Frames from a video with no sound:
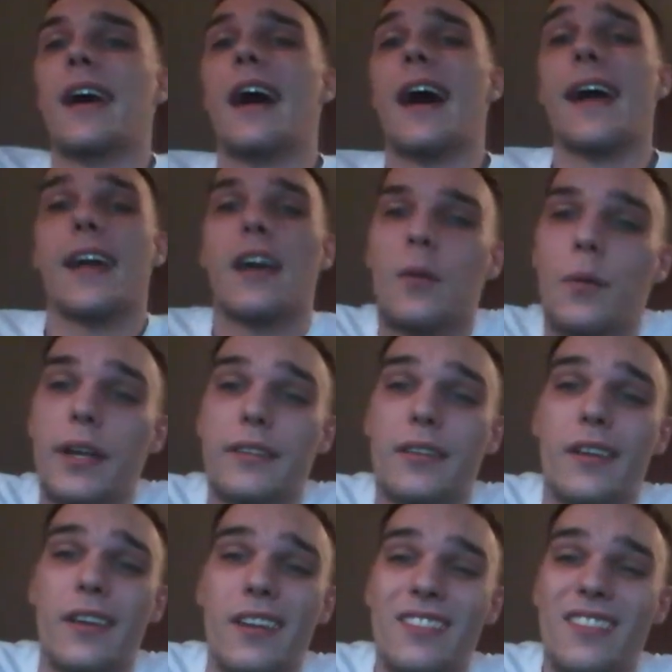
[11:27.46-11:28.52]
I gotta wait
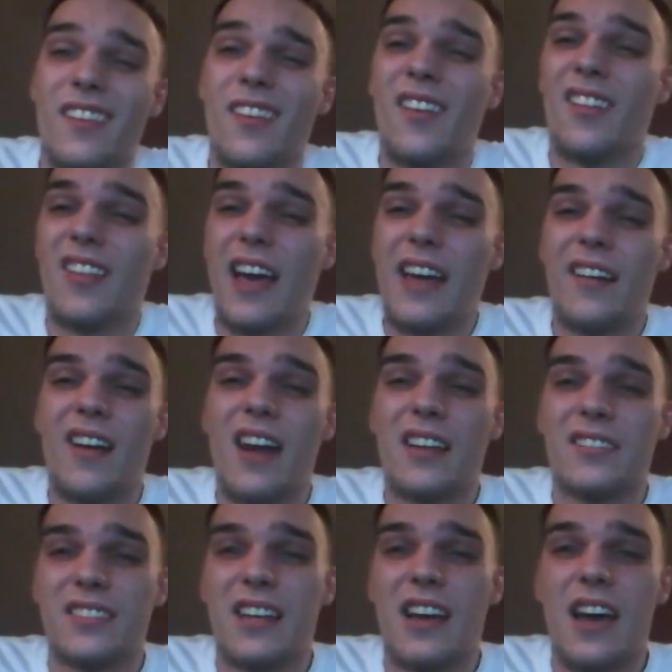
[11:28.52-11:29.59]
till it gets a little lighter
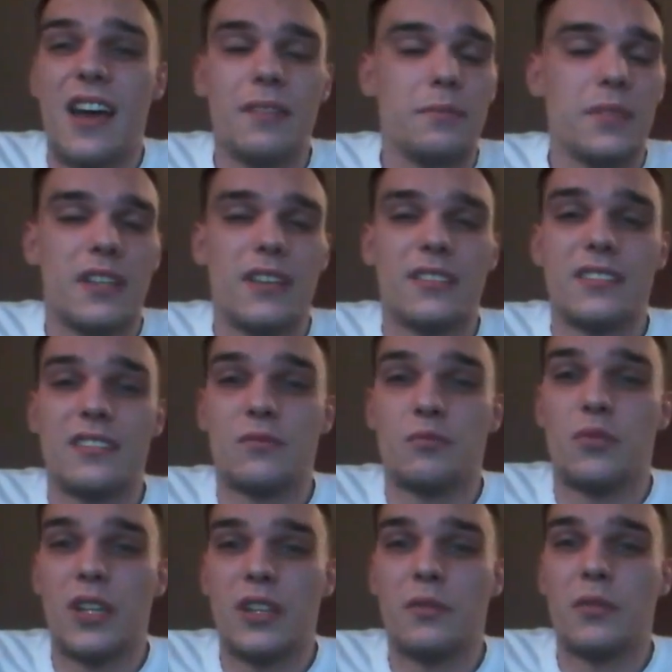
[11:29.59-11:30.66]
outside because it's
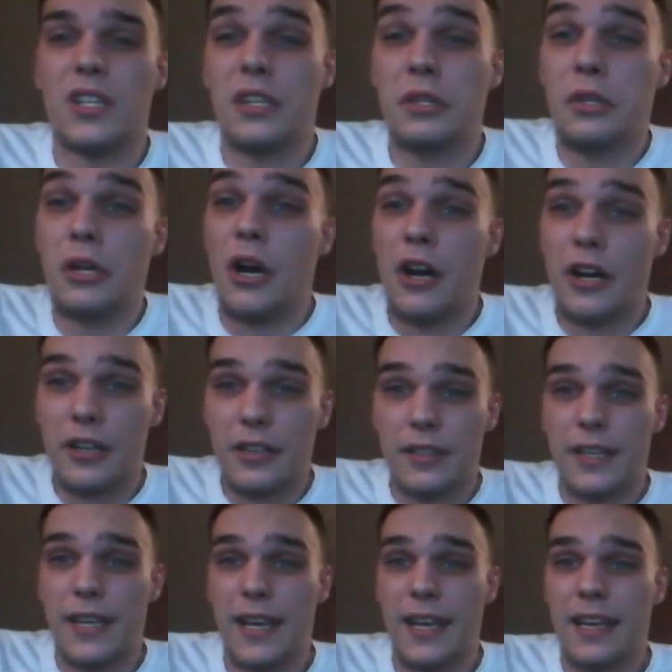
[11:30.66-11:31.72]
really, really dark
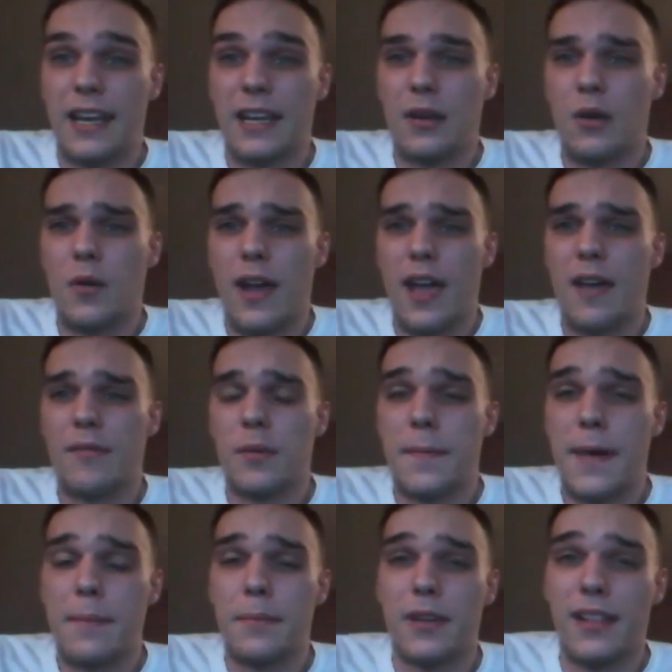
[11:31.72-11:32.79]
and I don't have the
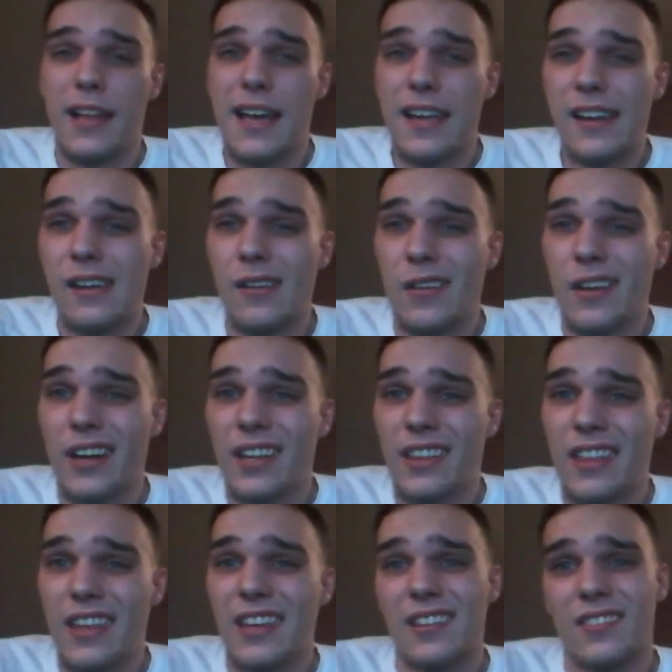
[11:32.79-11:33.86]
proper lighting or
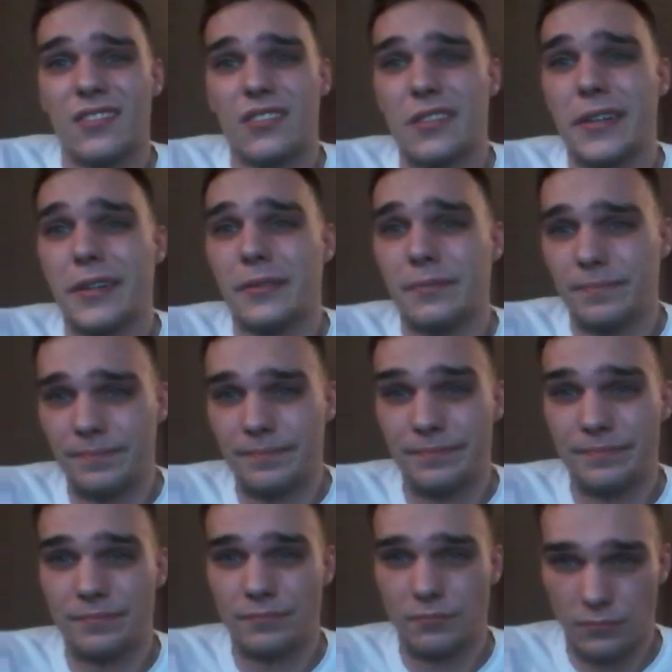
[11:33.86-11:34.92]
anything. So,
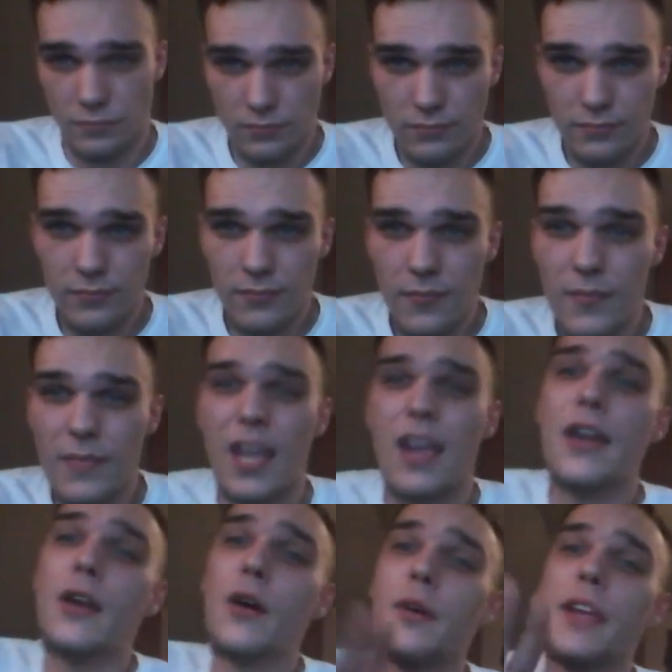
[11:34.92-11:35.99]

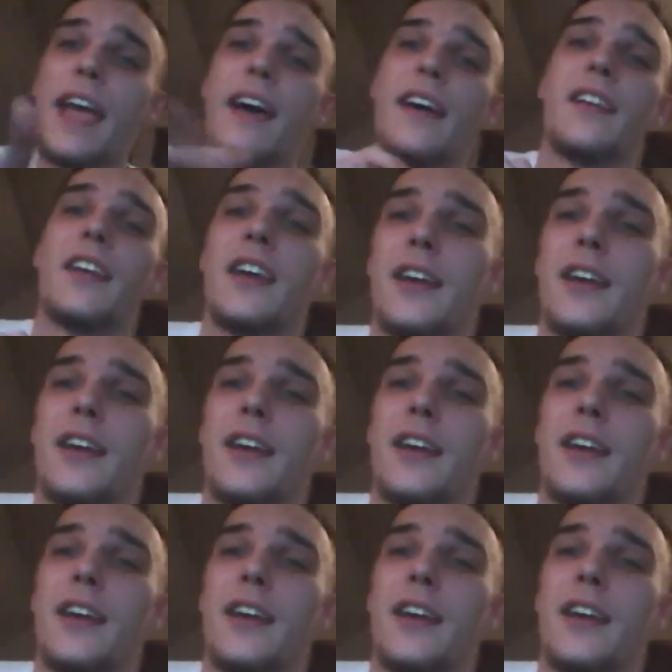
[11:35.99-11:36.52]
and oh yeah,